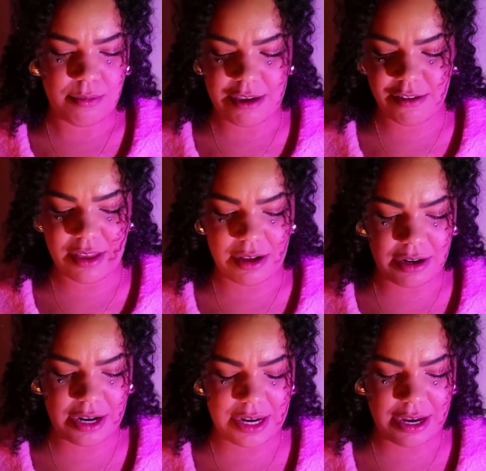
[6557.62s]
Where's the
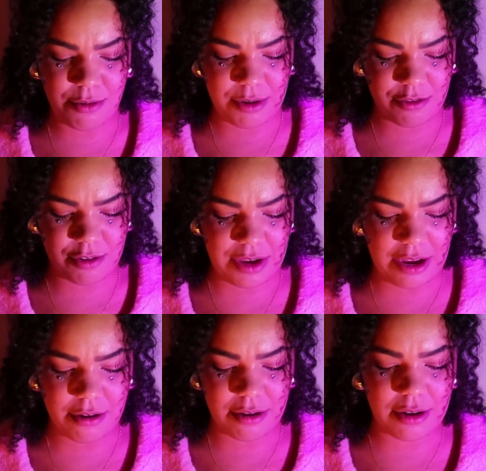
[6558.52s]
heart here? What's
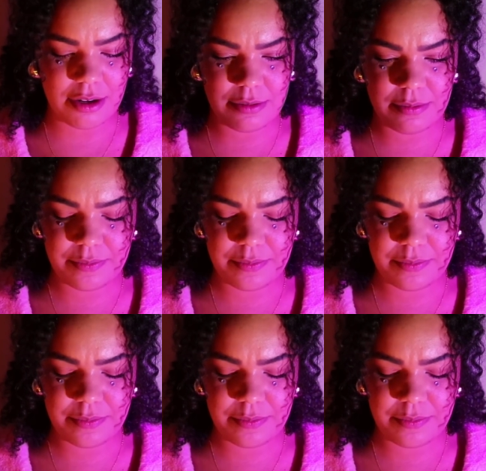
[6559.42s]
going on?